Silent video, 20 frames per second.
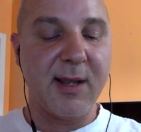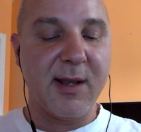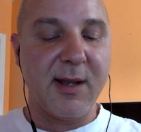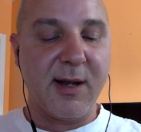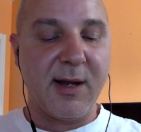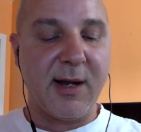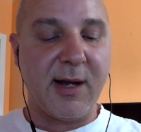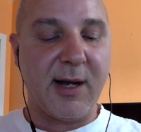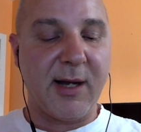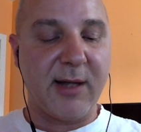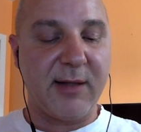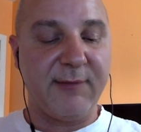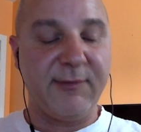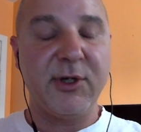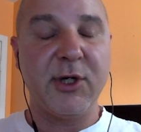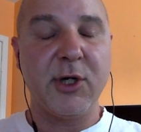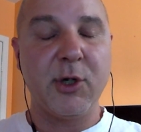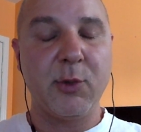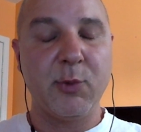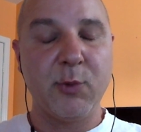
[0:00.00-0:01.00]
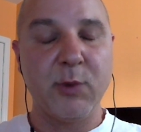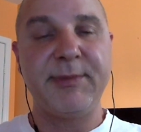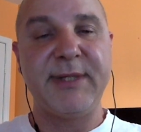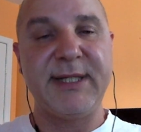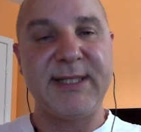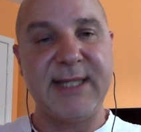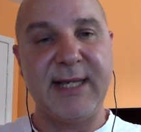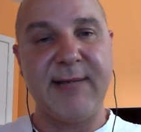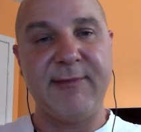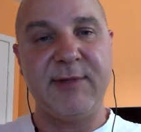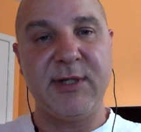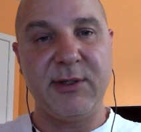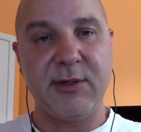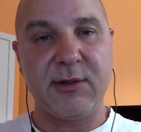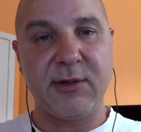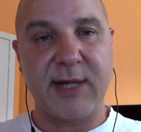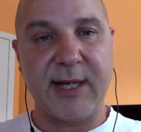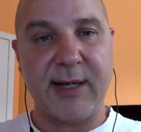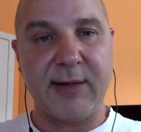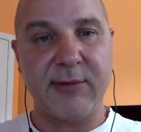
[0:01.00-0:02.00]
The video will be saved in
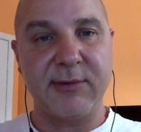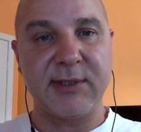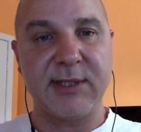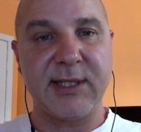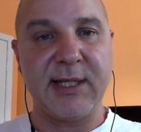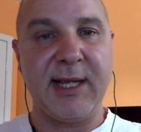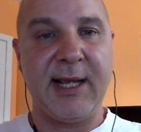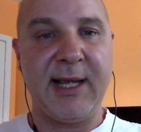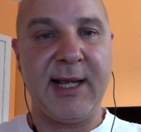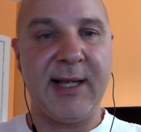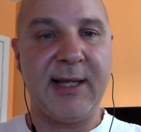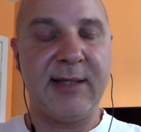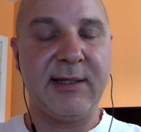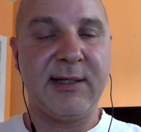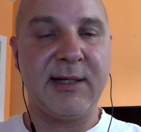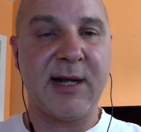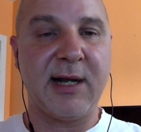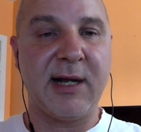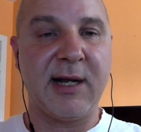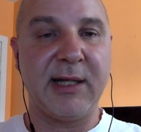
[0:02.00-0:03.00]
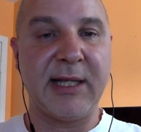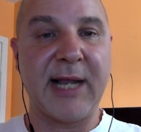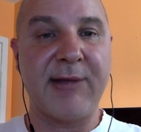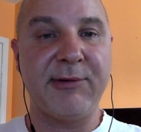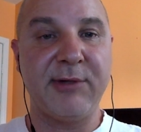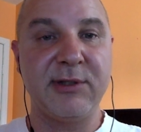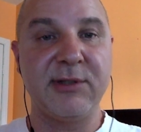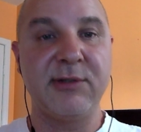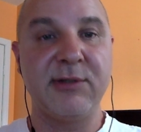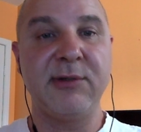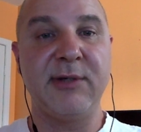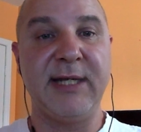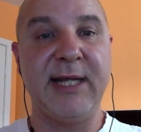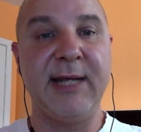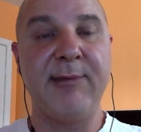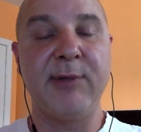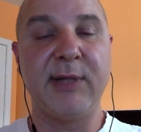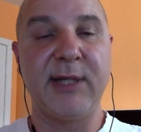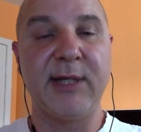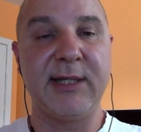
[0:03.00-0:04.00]
your account and allow you to
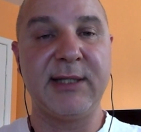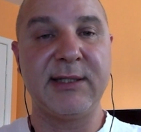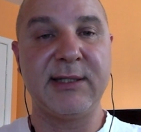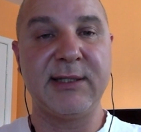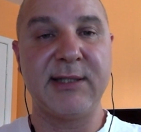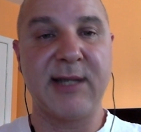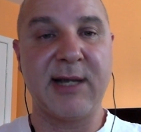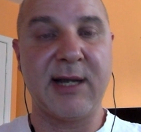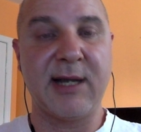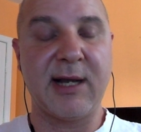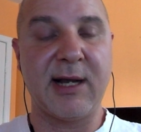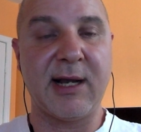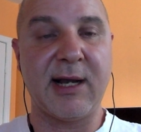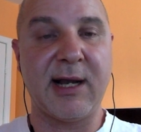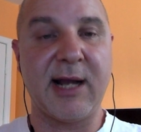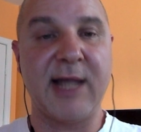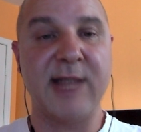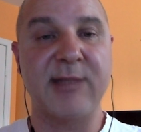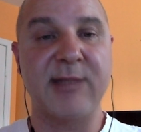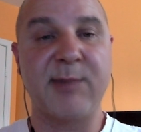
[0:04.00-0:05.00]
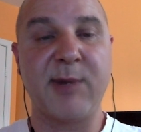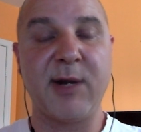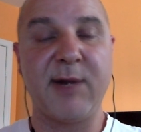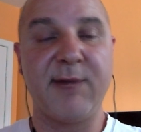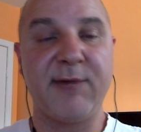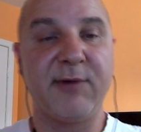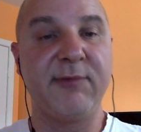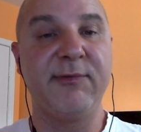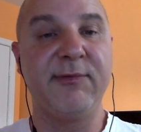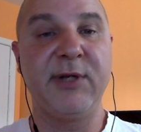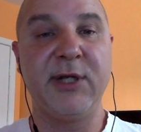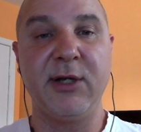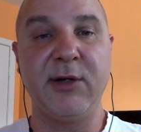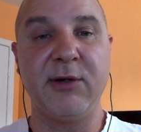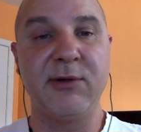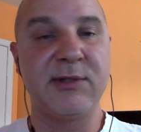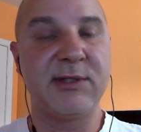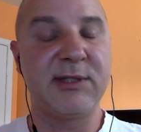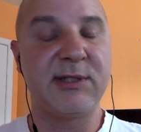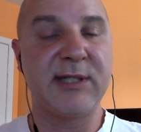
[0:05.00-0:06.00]
enable it as part of your
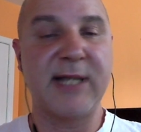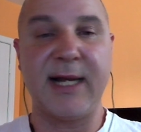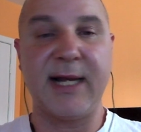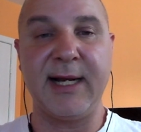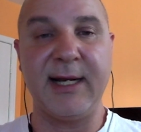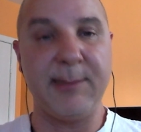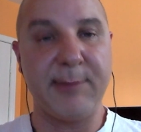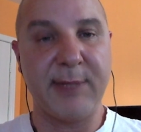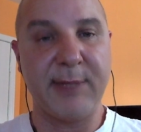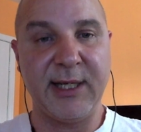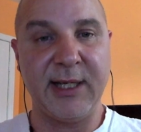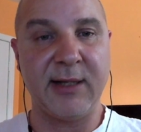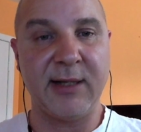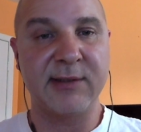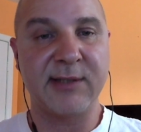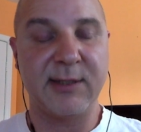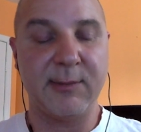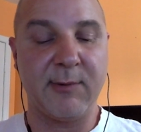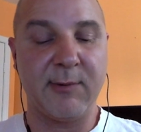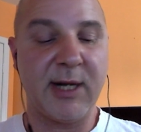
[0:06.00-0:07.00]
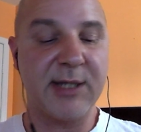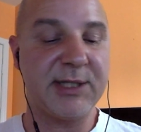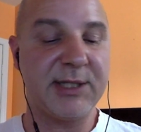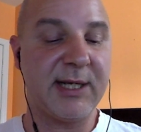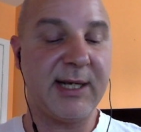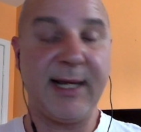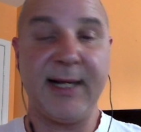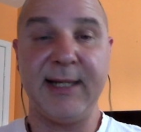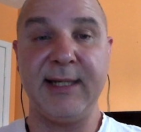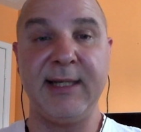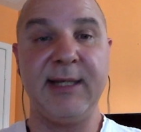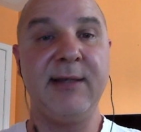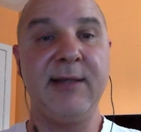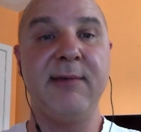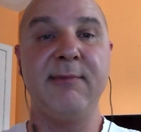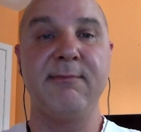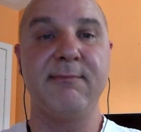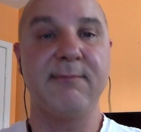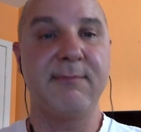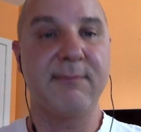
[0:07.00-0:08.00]
videos that anybody else can watch at any
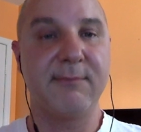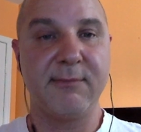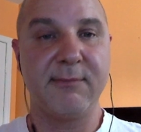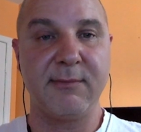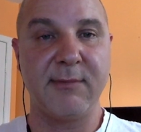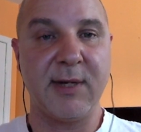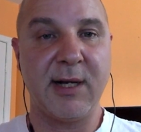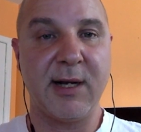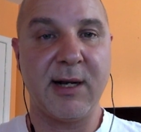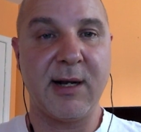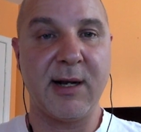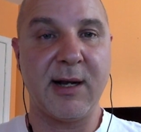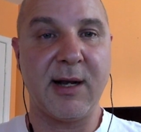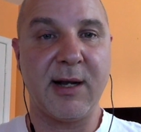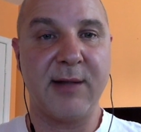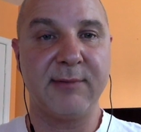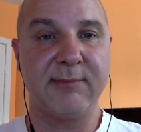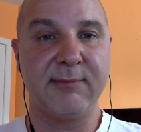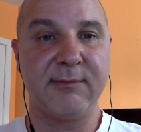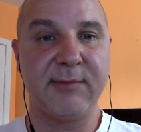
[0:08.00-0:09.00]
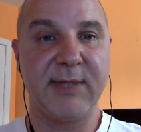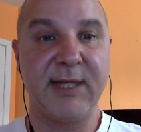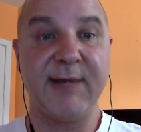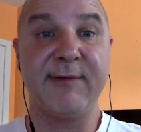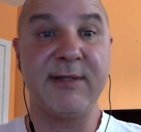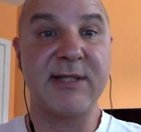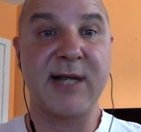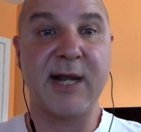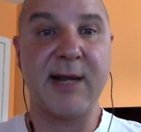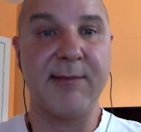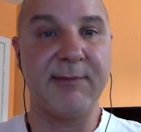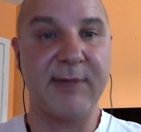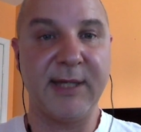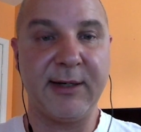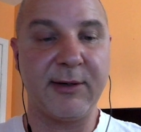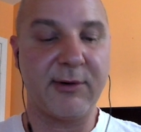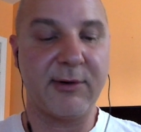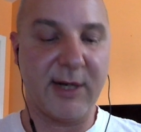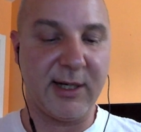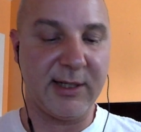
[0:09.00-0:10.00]
given time
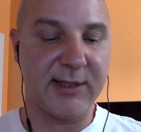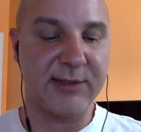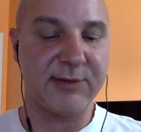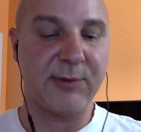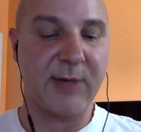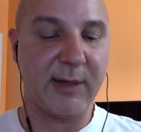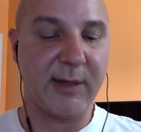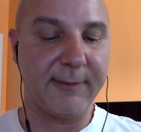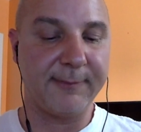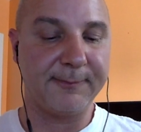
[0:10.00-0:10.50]
later on as well.